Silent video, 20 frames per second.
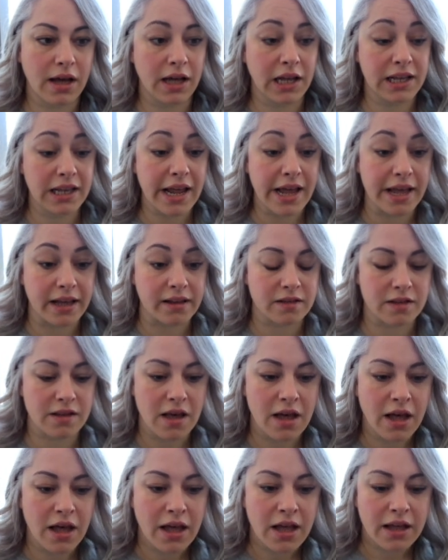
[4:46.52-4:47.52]
next.
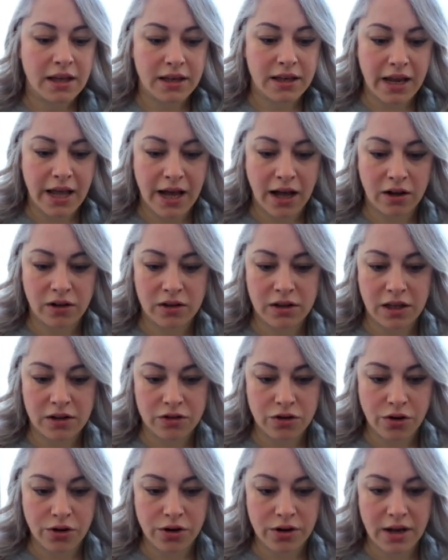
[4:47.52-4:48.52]
Now, let's
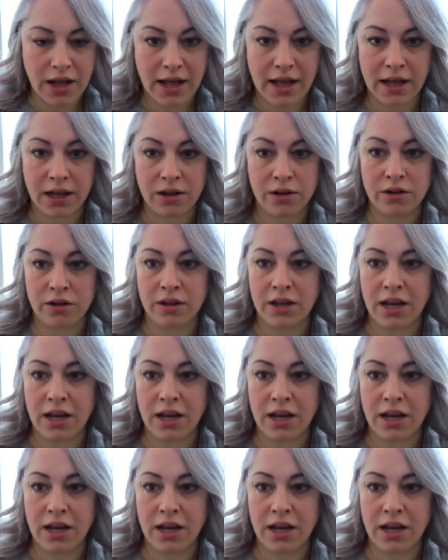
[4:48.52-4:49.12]
go down,